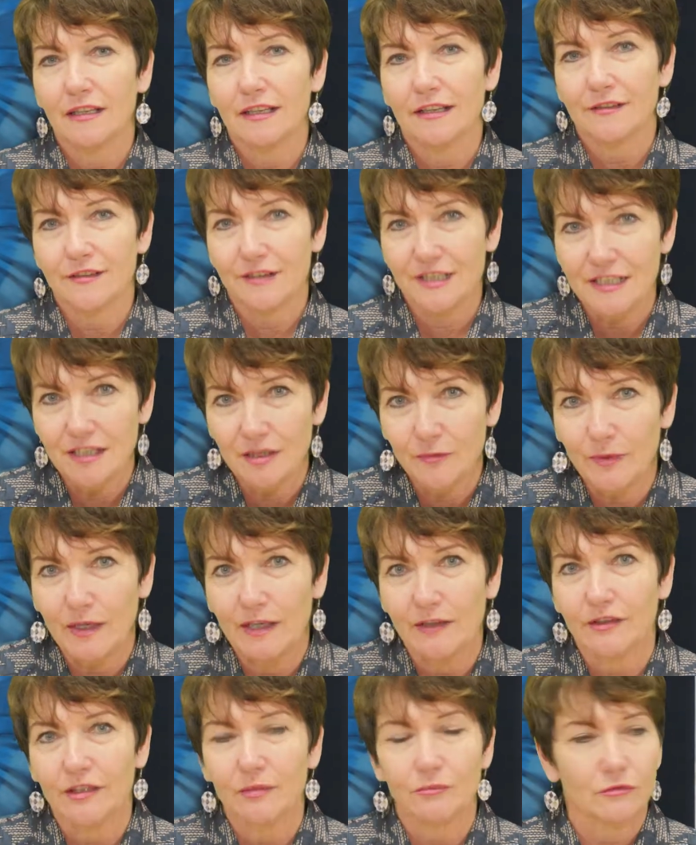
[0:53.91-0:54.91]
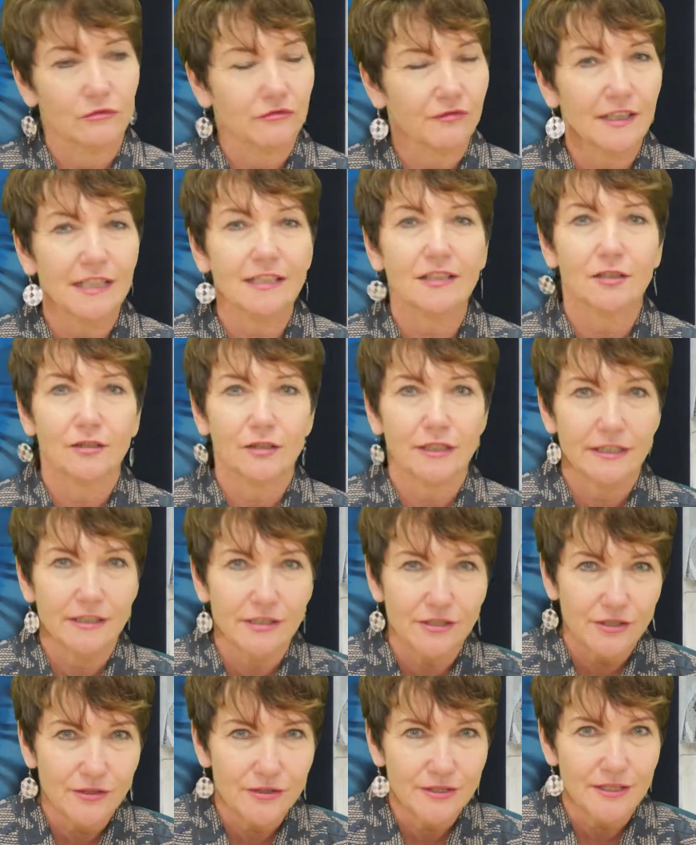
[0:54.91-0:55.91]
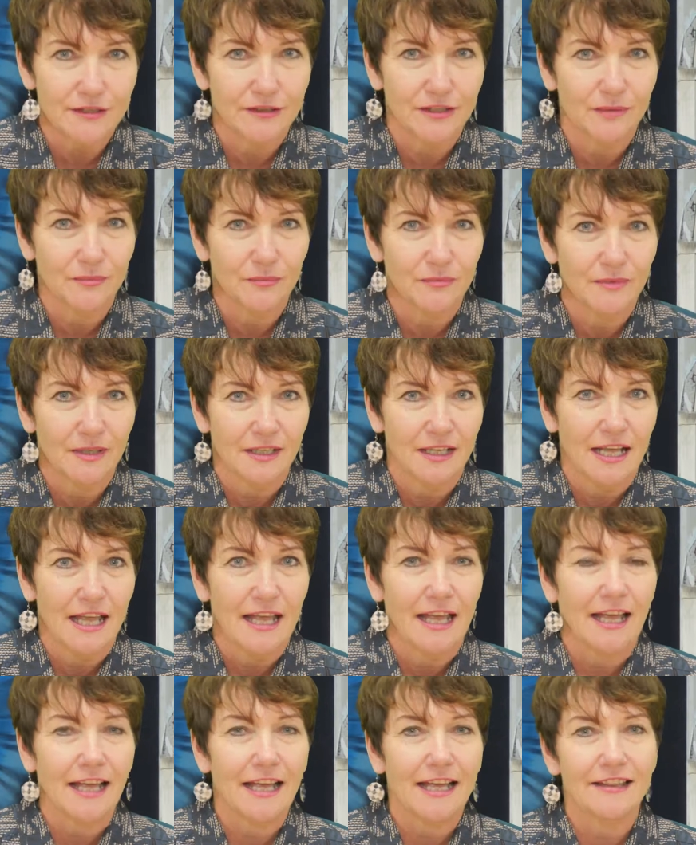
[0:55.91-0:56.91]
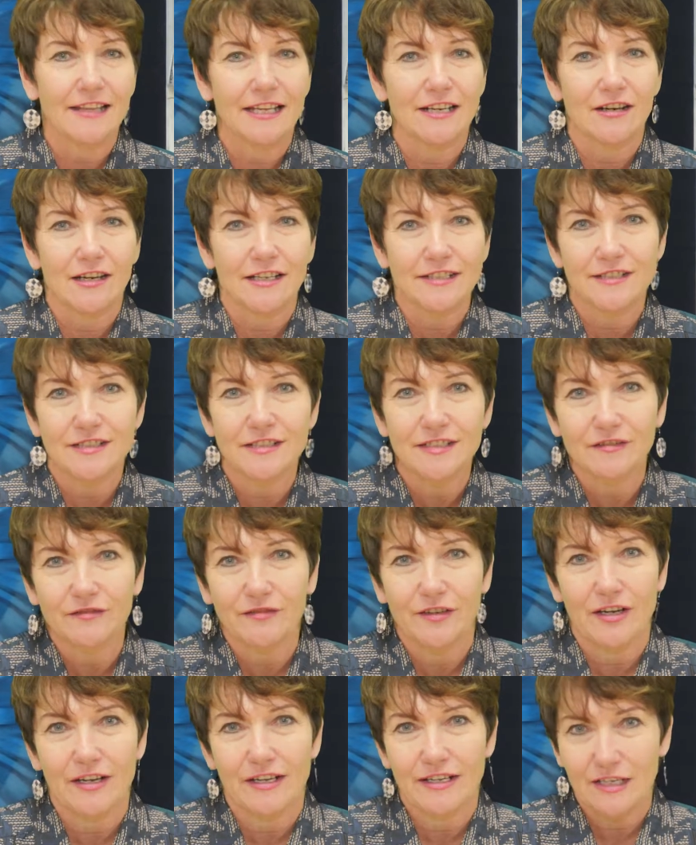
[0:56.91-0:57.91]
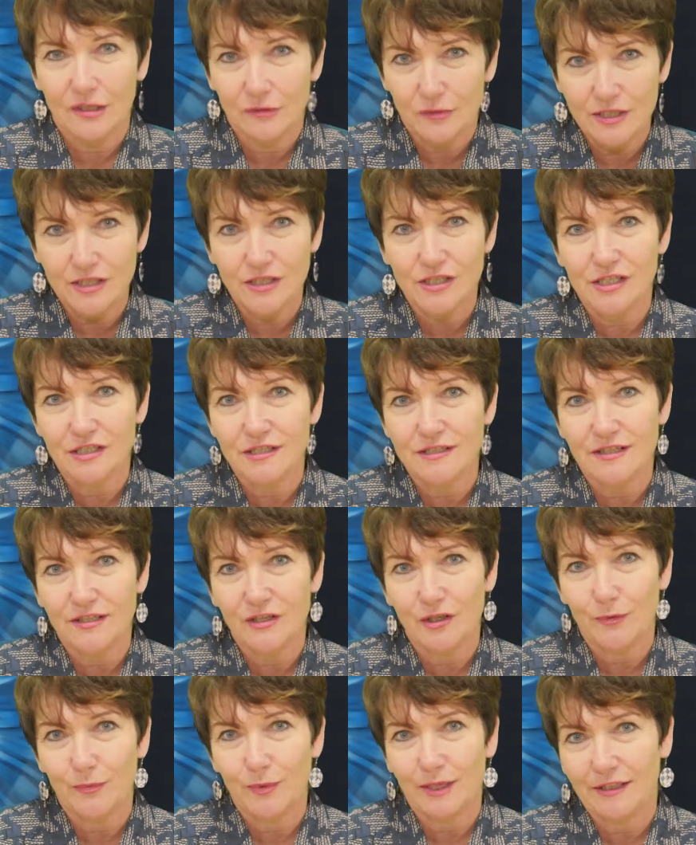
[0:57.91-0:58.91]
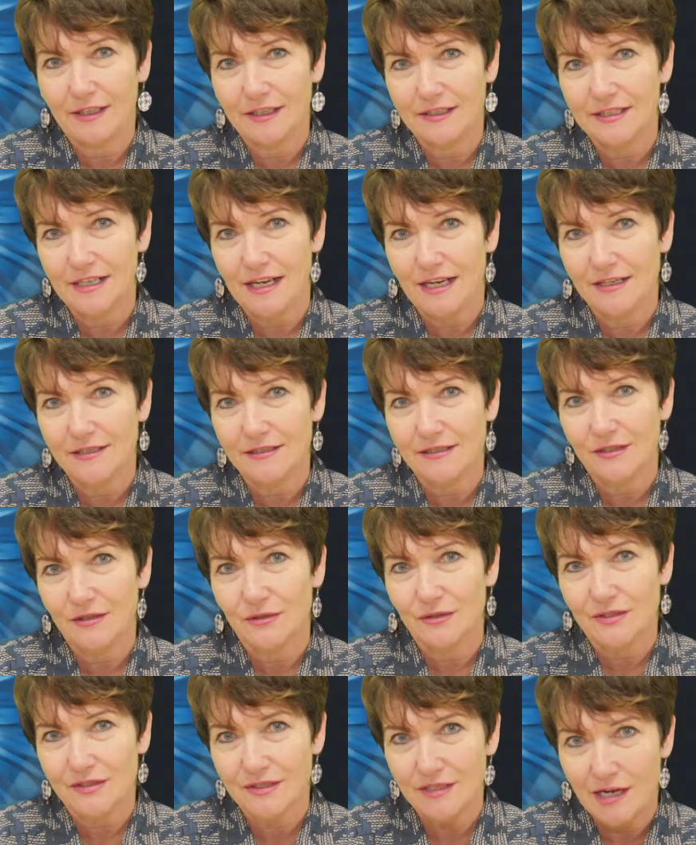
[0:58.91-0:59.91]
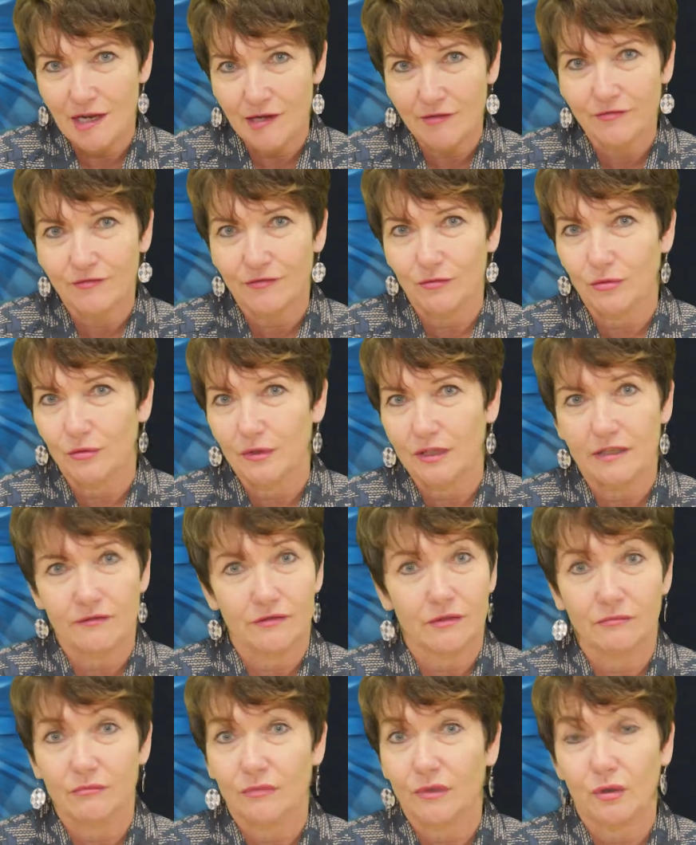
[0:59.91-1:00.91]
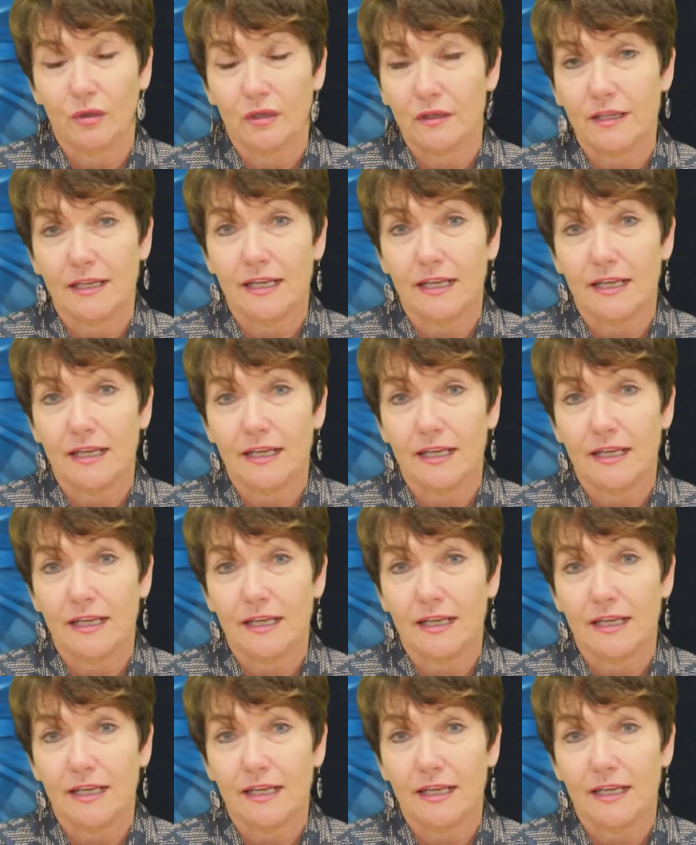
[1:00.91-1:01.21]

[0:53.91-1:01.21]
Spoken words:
think about them, reflect on the issues in them, and then identify any questions that you may need to ask your staff or even your other